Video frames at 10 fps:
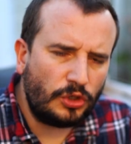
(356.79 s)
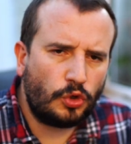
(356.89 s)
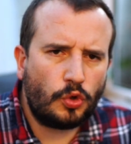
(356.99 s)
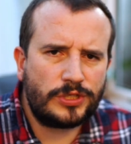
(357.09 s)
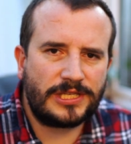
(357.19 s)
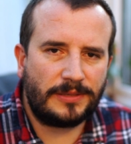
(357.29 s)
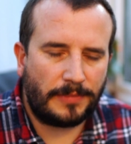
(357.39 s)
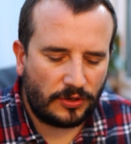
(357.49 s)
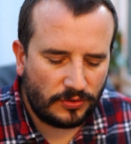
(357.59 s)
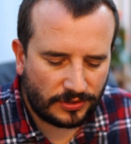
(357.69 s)
coats the
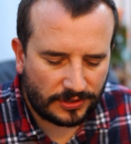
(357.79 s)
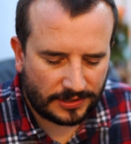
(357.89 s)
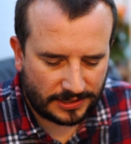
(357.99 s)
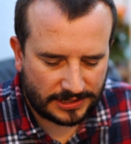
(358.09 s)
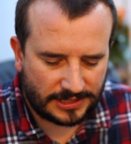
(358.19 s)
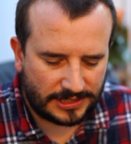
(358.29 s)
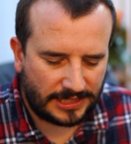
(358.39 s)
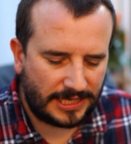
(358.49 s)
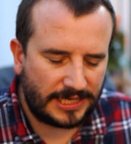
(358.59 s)
mouth, as I say.